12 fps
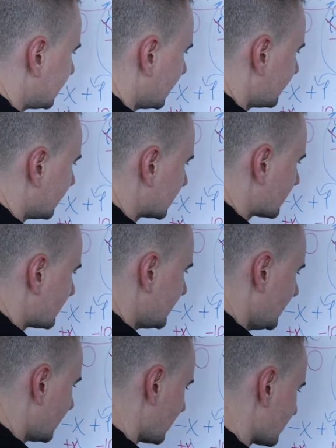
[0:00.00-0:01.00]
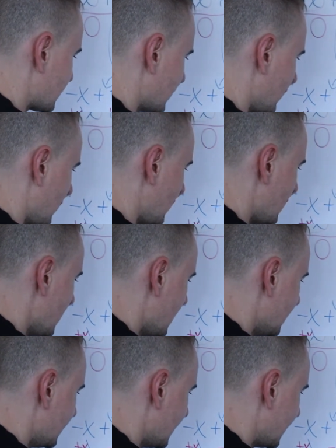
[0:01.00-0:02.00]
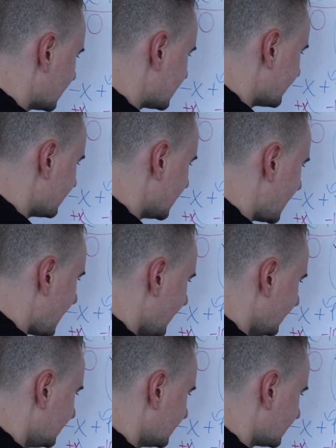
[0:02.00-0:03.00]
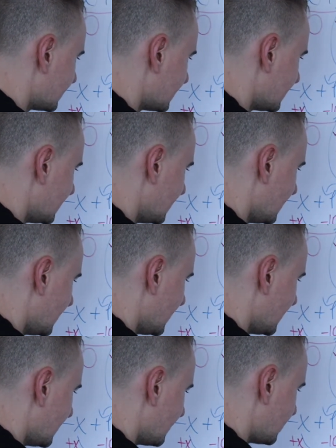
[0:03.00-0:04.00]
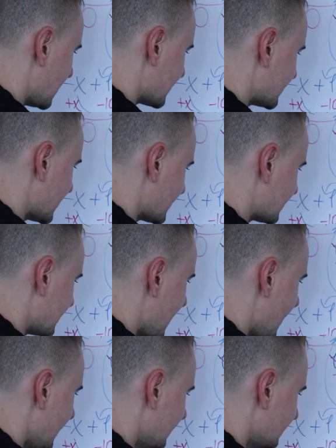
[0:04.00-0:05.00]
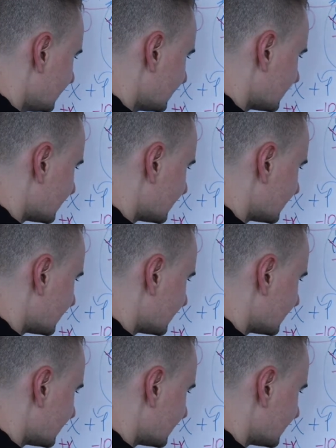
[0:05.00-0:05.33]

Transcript: it equal to zero? So negative nine plus just nine,